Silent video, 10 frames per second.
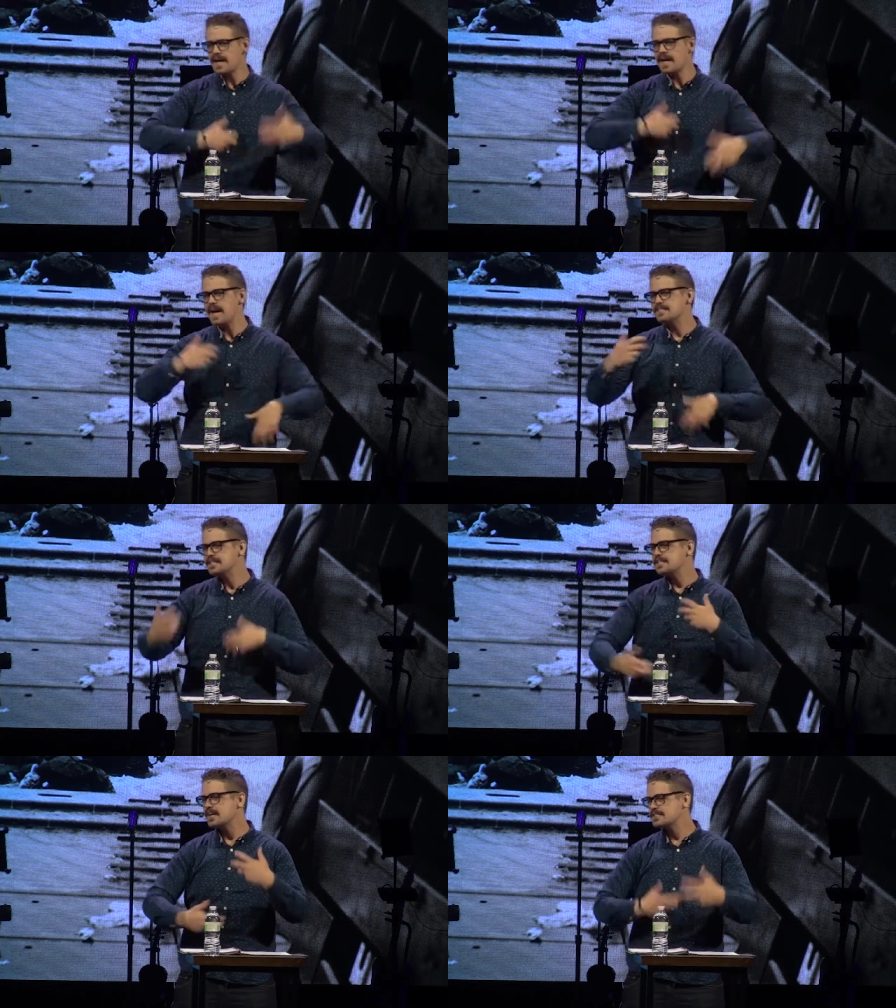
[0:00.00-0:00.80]
And as
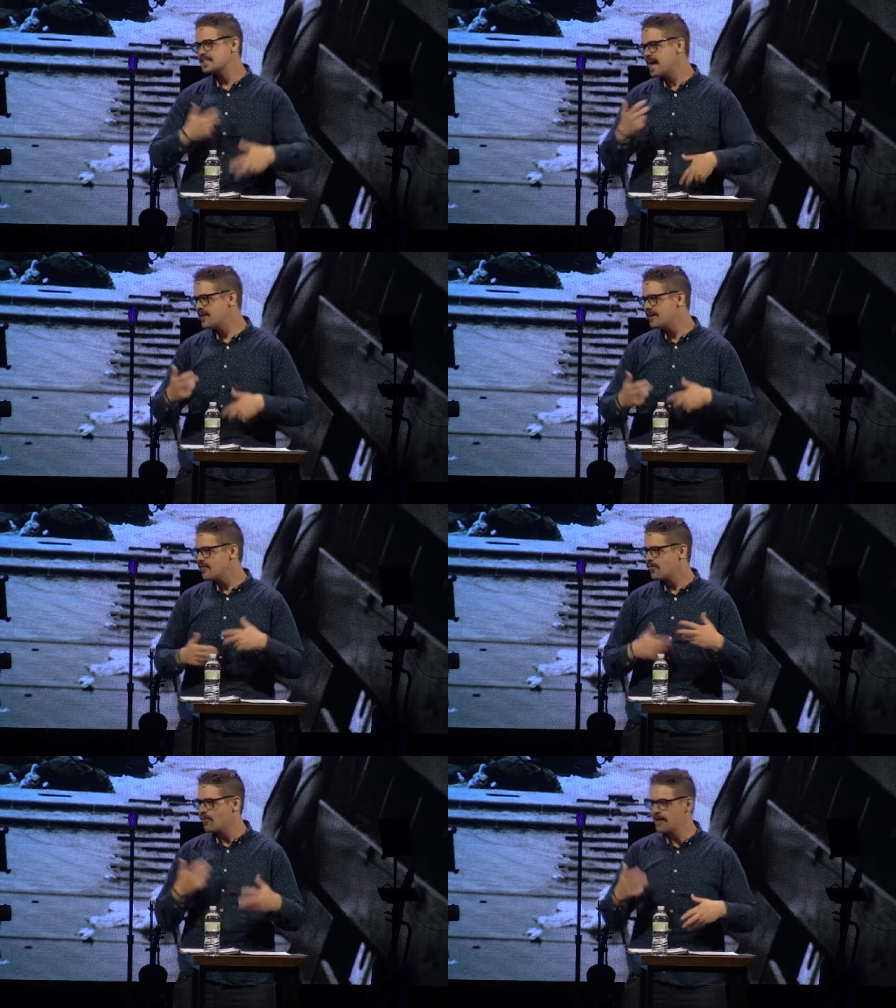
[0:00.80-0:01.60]
he does that,
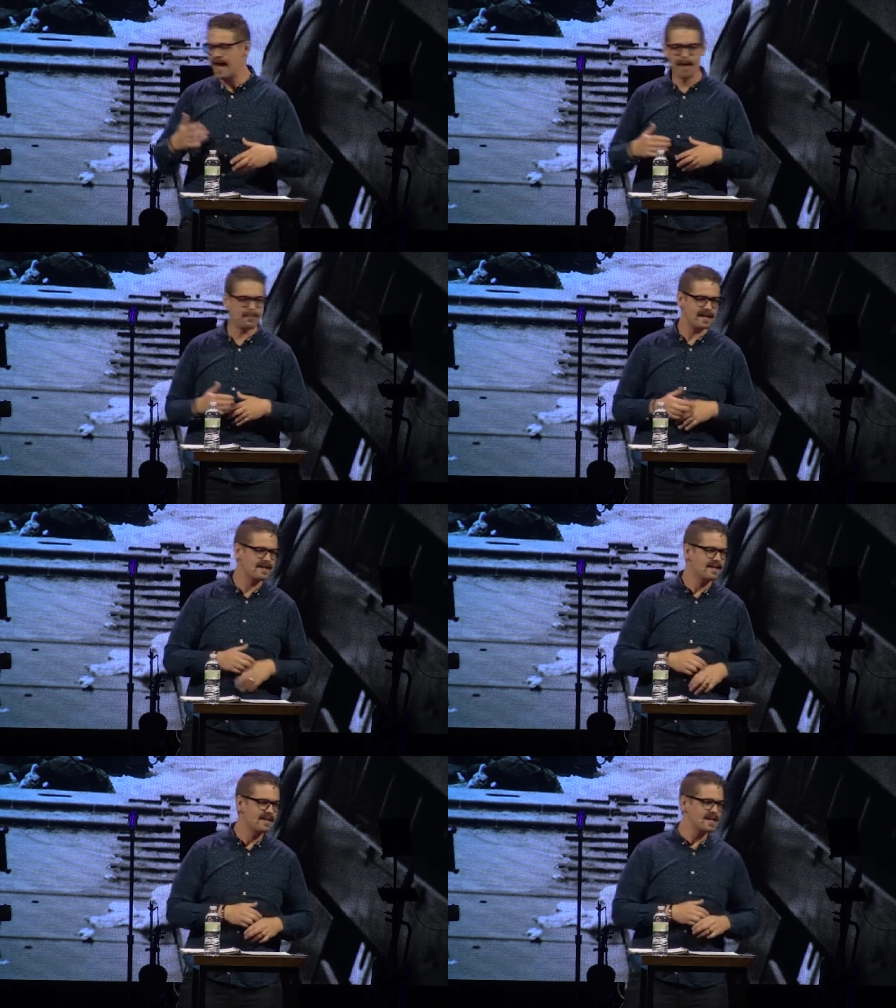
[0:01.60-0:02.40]
what will
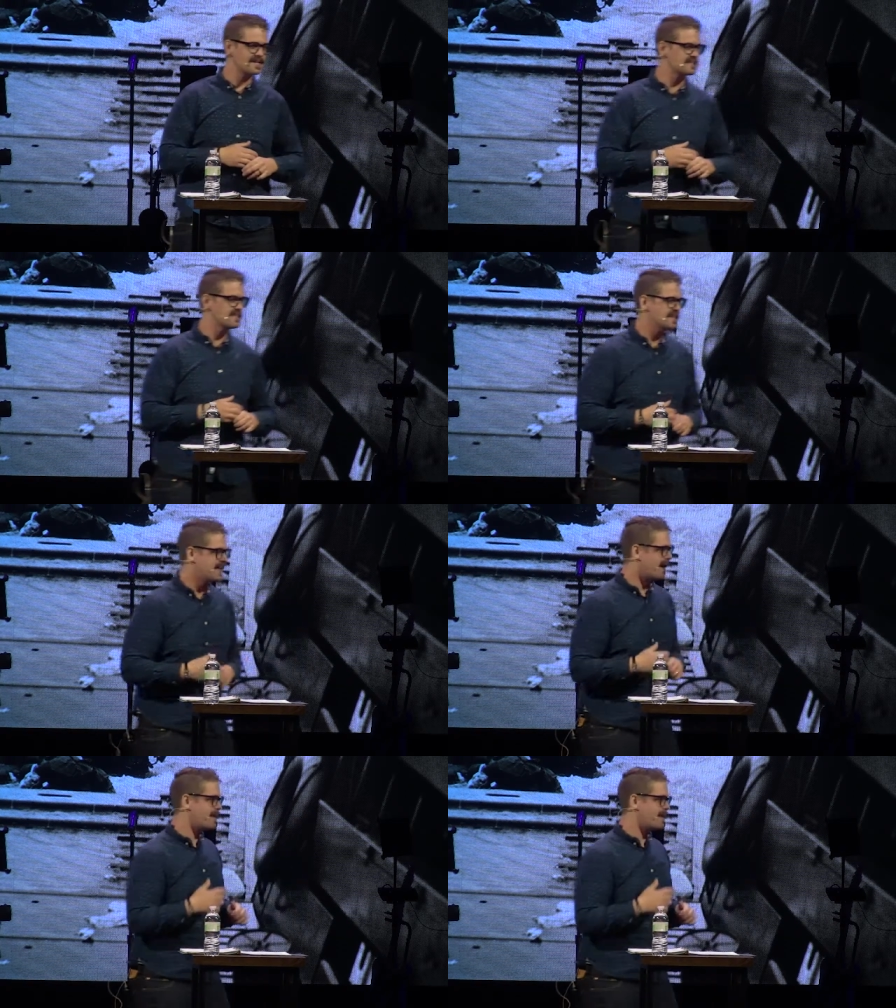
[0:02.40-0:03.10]
happen is, yeah,